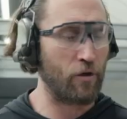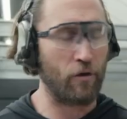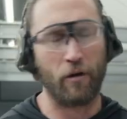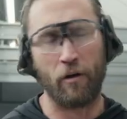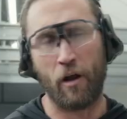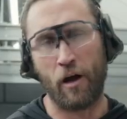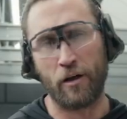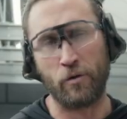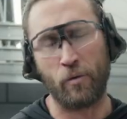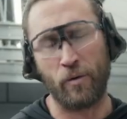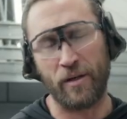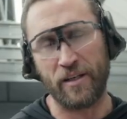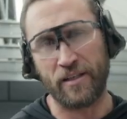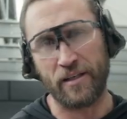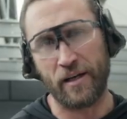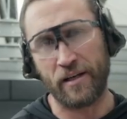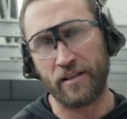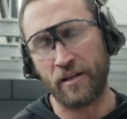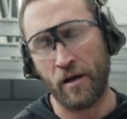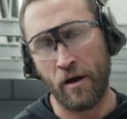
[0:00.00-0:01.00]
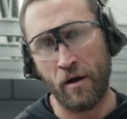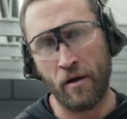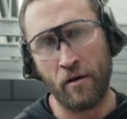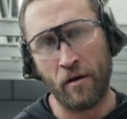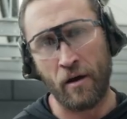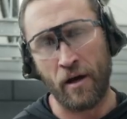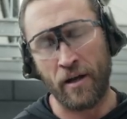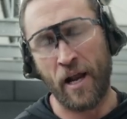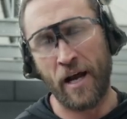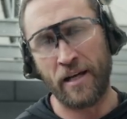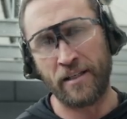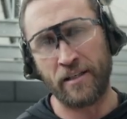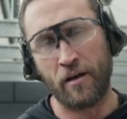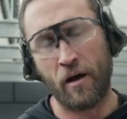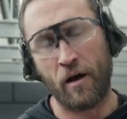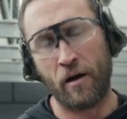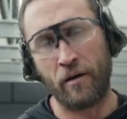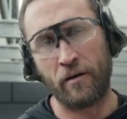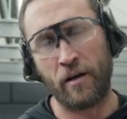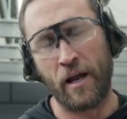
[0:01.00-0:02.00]
the Glock 26, a nice
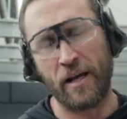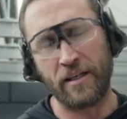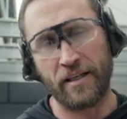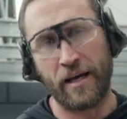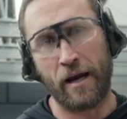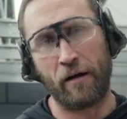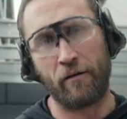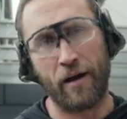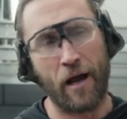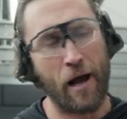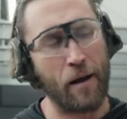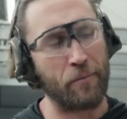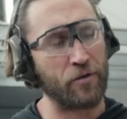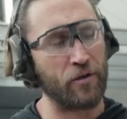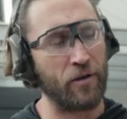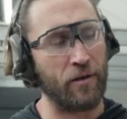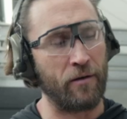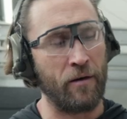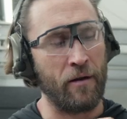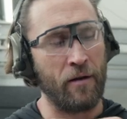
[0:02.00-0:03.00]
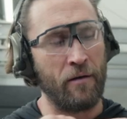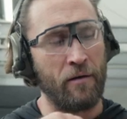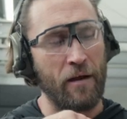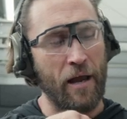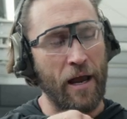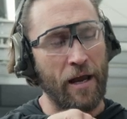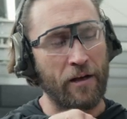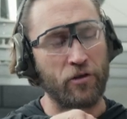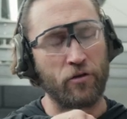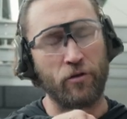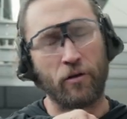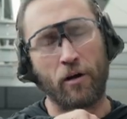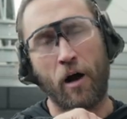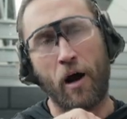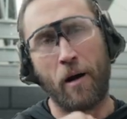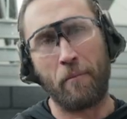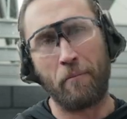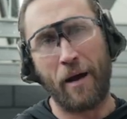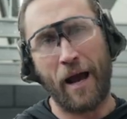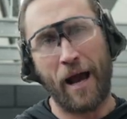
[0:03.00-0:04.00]
gun, nice carry option, extra
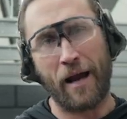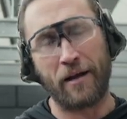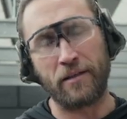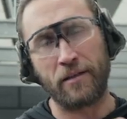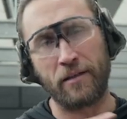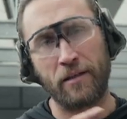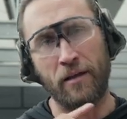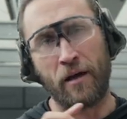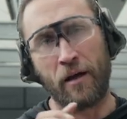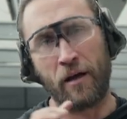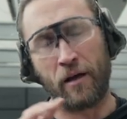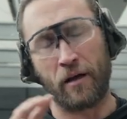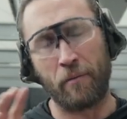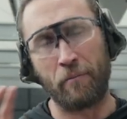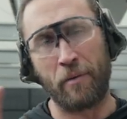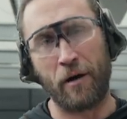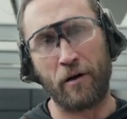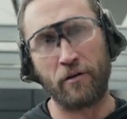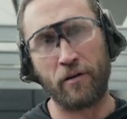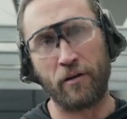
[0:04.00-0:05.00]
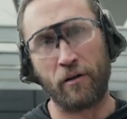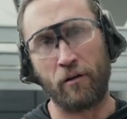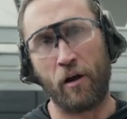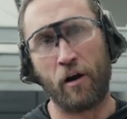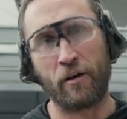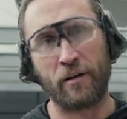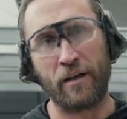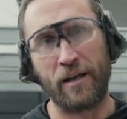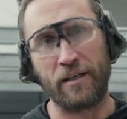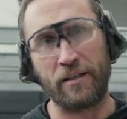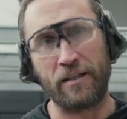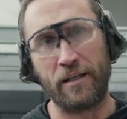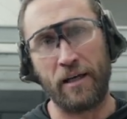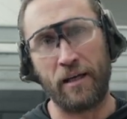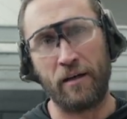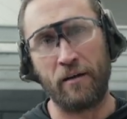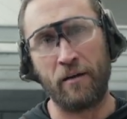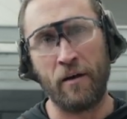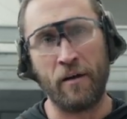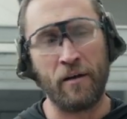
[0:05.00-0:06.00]
compact compared to the Glock
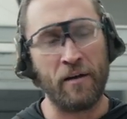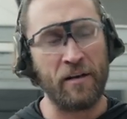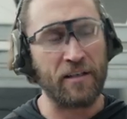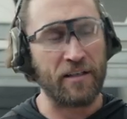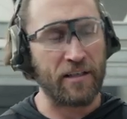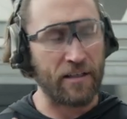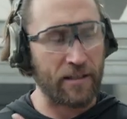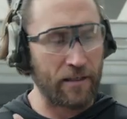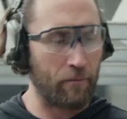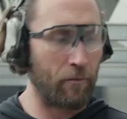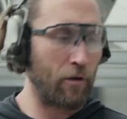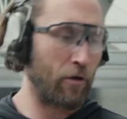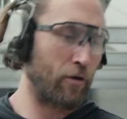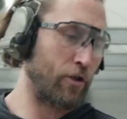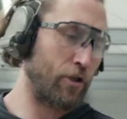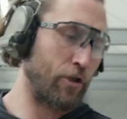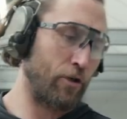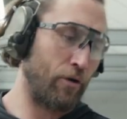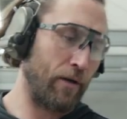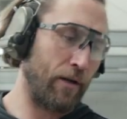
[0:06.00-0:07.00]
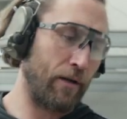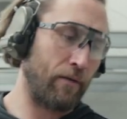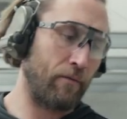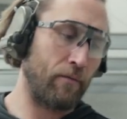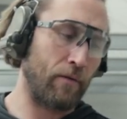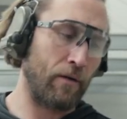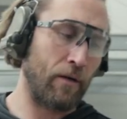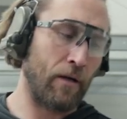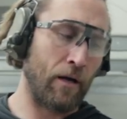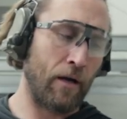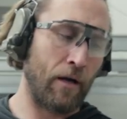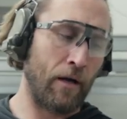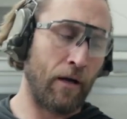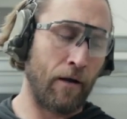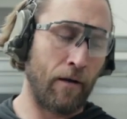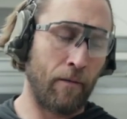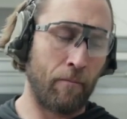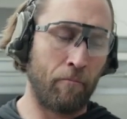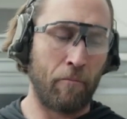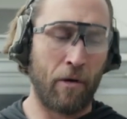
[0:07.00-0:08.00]
19. similar shooting,
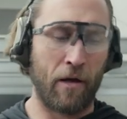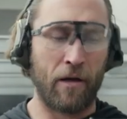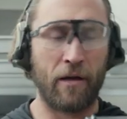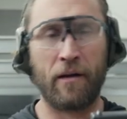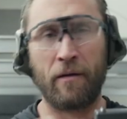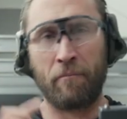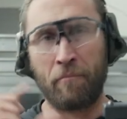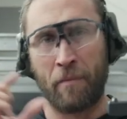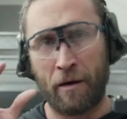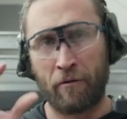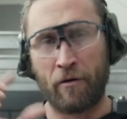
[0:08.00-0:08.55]
but my